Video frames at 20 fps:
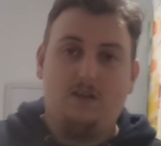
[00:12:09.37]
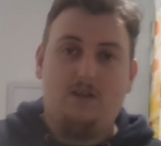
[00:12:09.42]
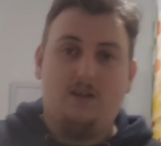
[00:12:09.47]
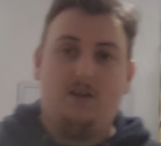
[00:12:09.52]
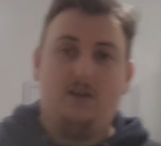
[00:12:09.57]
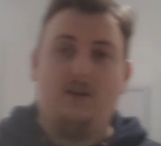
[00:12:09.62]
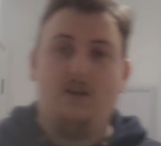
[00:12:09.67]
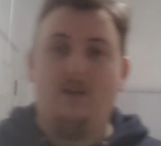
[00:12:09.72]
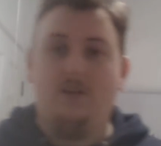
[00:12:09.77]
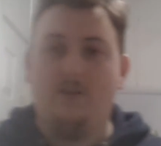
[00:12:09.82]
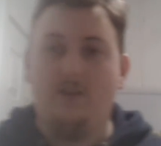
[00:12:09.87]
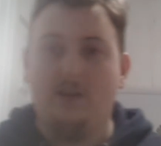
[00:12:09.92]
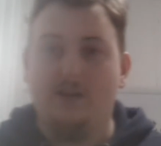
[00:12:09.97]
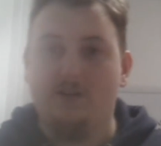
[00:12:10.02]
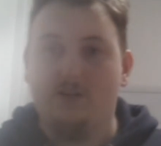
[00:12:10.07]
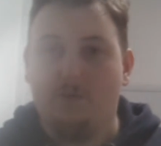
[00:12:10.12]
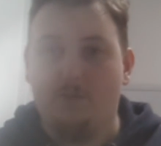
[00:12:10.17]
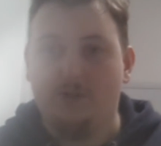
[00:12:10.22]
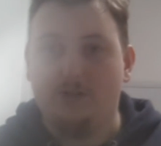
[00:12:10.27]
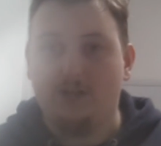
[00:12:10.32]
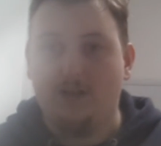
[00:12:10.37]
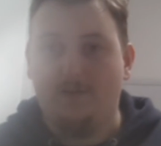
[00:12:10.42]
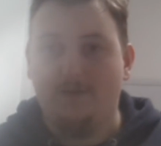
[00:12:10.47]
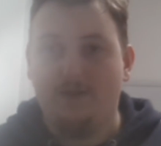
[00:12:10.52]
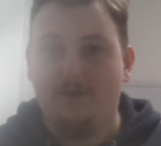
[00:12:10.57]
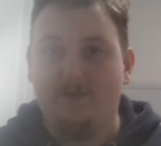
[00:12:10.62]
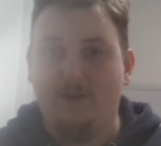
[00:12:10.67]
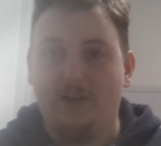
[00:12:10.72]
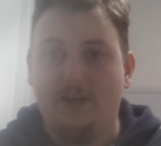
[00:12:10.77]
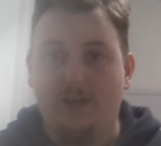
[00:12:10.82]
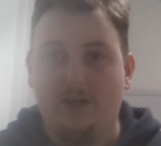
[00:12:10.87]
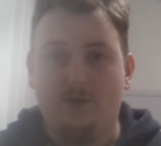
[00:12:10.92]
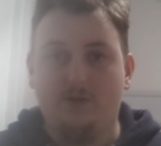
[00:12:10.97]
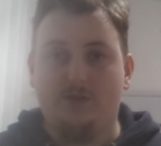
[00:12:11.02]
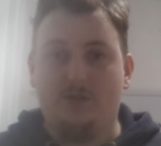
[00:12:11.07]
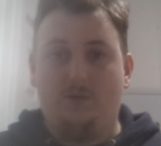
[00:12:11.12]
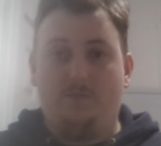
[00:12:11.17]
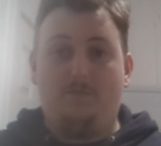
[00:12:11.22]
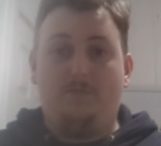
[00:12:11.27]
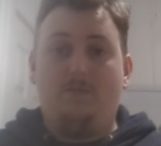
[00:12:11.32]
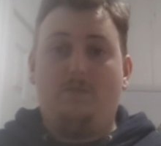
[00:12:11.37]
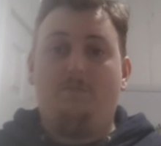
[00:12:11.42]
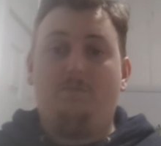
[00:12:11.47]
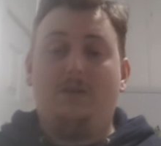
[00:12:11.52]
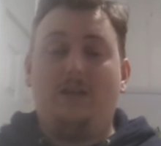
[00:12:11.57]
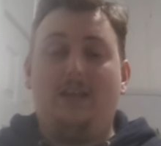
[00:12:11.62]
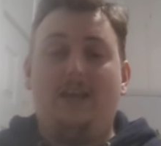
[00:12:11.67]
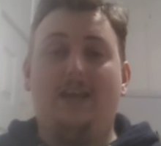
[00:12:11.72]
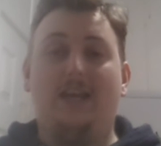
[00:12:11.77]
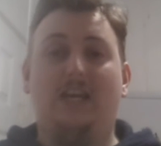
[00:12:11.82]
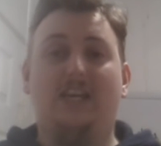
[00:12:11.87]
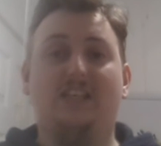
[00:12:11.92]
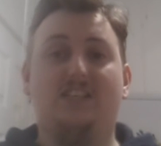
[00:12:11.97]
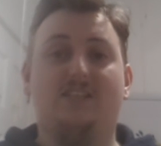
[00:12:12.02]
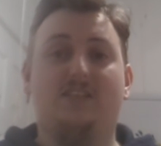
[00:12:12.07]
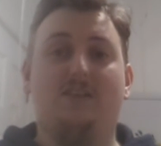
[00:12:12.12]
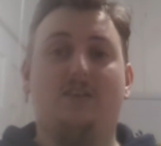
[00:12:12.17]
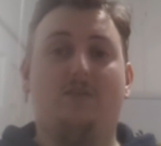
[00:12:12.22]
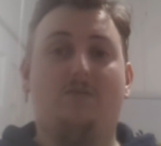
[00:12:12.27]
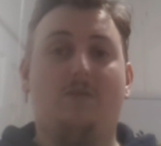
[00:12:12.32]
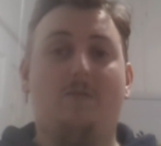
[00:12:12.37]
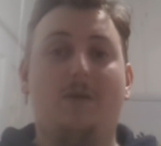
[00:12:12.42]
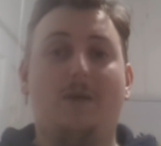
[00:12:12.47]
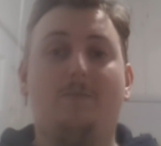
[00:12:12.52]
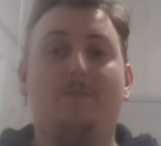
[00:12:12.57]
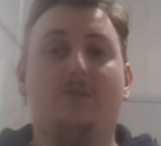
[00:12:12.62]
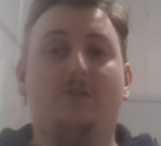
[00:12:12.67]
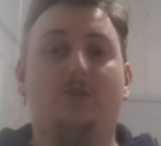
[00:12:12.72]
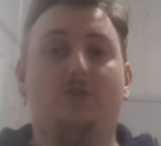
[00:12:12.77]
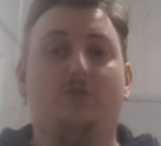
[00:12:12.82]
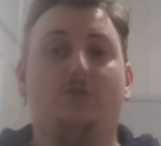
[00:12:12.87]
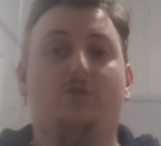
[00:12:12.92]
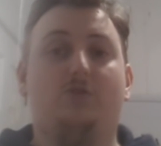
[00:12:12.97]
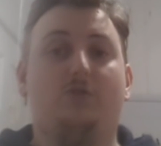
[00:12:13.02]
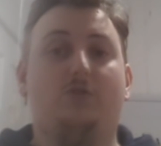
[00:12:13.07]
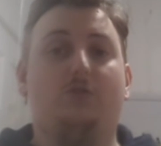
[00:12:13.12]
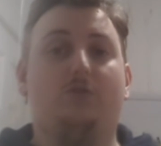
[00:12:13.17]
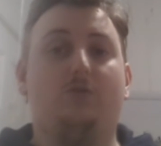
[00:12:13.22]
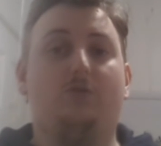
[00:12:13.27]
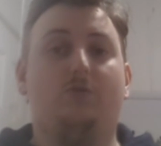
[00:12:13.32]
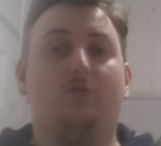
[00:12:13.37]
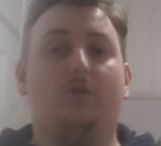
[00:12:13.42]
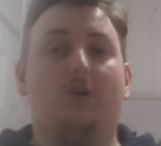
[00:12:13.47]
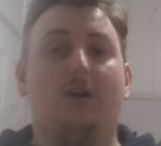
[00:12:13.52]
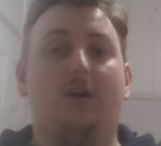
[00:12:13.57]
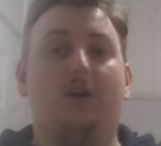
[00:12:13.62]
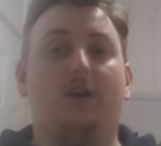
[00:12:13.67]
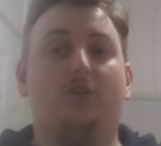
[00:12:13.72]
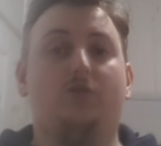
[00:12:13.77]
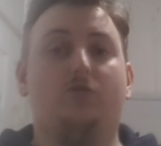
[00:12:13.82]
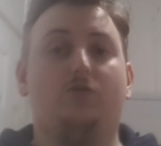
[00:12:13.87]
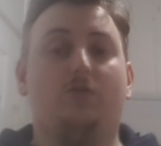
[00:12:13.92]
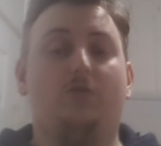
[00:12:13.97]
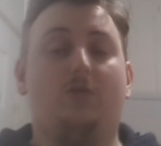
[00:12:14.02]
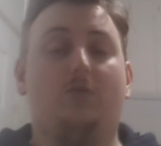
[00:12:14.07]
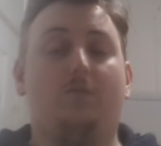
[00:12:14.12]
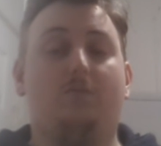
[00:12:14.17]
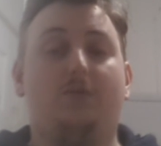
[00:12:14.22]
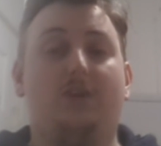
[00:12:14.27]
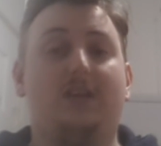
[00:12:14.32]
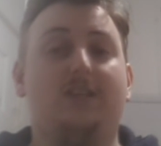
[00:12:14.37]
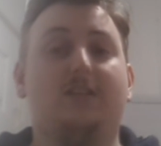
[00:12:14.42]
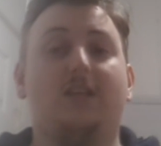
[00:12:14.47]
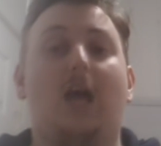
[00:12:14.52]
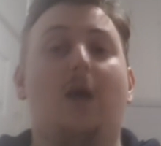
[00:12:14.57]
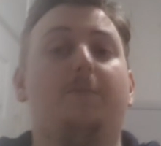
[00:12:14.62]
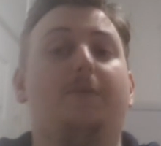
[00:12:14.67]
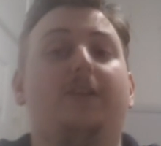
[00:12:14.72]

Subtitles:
There's not much time in the video, so please remember to please come